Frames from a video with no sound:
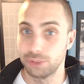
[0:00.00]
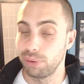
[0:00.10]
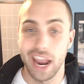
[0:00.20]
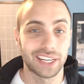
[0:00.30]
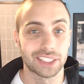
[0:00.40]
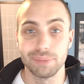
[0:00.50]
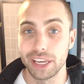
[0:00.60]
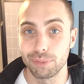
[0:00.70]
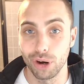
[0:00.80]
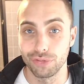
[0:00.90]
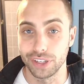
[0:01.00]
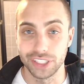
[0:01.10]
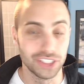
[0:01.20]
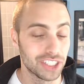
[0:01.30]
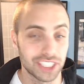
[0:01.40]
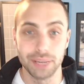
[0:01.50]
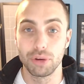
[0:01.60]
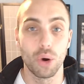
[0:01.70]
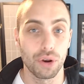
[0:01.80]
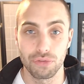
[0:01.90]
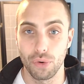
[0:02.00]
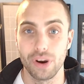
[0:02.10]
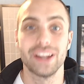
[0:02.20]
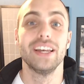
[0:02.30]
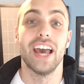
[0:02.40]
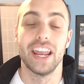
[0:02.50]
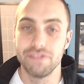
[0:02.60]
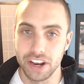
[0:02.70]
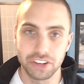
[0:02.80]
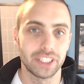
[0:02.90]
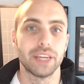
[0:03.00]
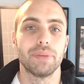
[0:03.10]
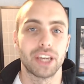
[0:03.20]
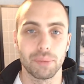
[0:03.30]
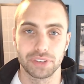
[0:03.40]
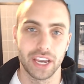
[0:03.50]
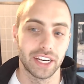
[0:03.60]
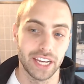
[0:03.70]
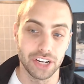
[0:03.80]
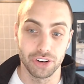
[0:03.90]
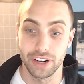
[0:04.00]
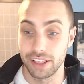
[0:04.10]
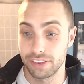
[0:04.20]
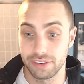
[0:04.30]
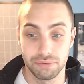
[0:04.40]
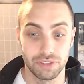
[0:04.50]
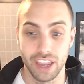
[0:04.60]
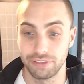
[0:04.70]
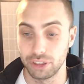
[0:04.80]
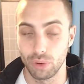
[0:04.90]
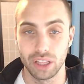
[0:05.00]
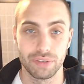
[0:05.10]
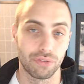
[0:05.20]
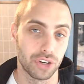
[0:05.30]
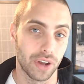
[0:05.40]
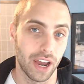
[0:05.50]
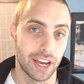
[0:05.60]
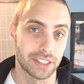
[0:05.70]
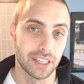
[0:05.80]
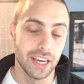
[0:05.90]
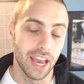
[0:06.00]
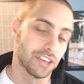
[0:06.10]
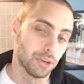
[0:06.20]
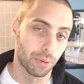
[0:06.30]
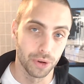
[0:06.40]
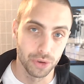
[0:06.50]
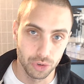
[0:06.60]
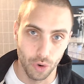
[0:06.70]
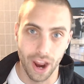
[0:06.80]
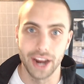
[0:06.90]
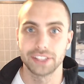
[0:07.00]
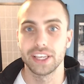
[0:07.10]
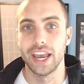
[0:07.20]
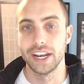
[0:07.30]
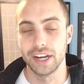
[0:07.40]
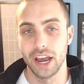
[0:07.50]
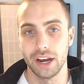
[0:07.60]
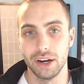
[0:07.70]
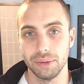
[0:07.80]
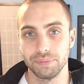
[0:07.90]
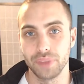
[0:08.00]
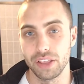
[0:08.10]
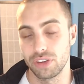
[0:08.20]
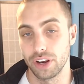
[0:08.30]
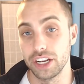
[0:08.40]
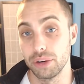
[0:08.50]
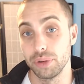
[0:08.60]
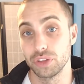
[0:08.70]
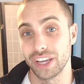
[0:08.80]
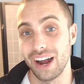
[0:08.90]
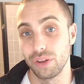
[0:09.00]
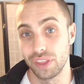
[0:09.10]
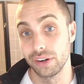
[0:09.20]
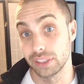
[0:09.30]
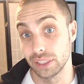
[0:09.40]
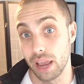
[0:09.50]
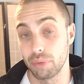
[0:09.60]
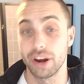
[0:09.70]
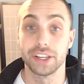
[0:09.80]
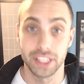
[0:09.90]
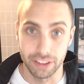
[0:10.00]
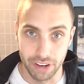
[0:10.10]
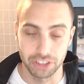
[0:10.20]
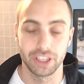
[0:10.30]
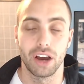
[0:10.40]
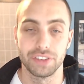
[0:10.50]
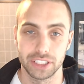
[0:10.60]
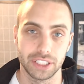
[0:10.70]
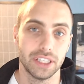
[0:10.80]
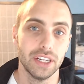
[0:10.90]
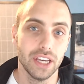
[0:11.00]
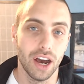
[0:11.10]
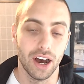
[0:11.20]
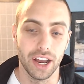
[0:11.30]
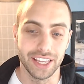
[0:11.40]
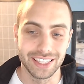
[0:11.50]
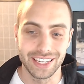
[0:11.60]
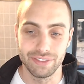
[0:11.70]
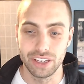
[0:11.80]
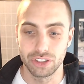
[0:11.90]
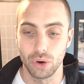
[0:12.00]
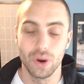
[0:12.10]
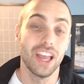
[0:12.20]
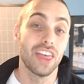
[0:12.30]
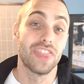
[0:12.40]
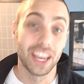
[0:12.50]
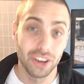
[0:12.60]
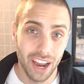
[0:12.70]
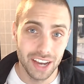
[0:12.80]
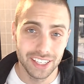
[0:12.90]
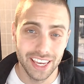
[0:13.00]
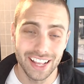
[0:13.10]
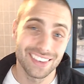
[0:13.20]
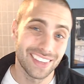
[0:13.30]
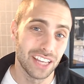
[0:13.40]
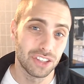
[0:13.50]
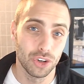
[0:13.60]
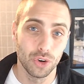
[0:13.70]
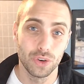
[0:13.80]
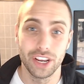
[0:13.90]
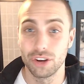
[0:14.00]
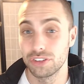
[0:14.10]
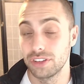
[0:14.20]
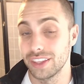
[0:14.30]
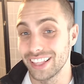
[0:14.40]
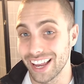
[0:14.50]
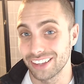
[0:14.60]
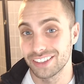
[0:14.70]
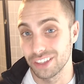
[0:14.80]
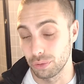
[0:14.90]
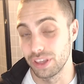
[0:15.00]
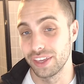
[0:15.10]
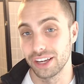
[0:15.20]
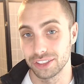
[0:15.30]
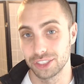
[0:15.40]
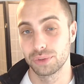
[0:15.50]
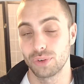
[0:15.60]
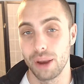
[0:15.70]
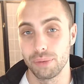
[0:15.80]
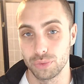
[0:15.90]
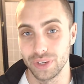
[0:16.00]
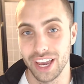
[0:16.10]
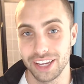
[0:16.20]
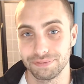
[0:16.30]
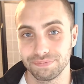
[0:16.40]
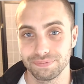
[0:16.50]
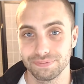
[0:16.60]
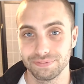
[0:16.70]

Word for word: just practice makes perfect. You just keep going for it, and eventually it becomes second nature. And that's definitely relevant for you guys as you produce tracks and um, and start getting your music out there into libraries, and eventually, obviously, uh, in TV. So thank you guys again. Stay tuned. Here's to the next 3,000 subscribers we gain.